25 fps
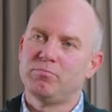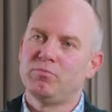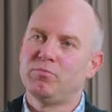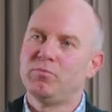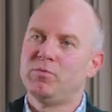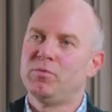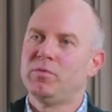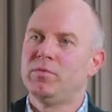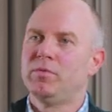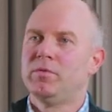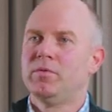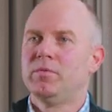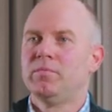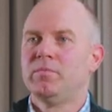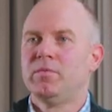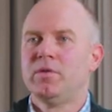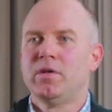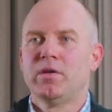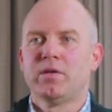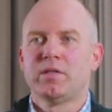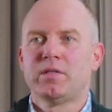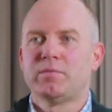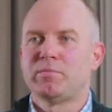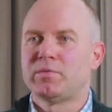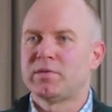
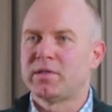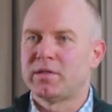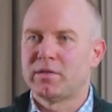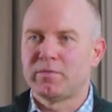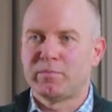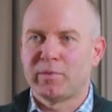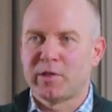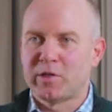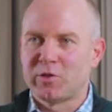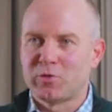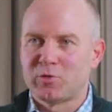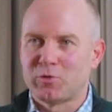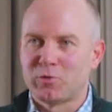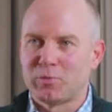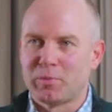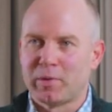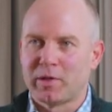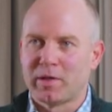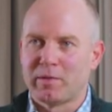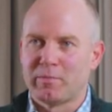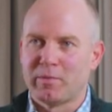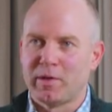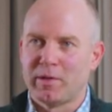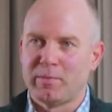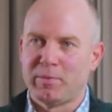90% of patients will
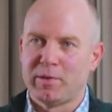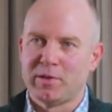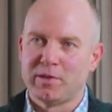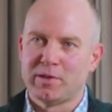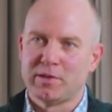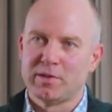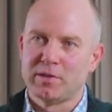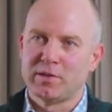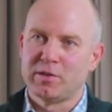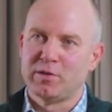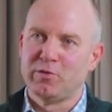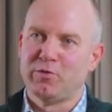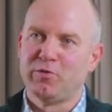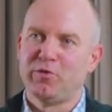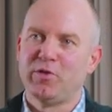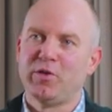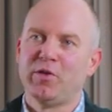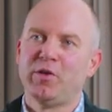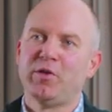become hypotensive.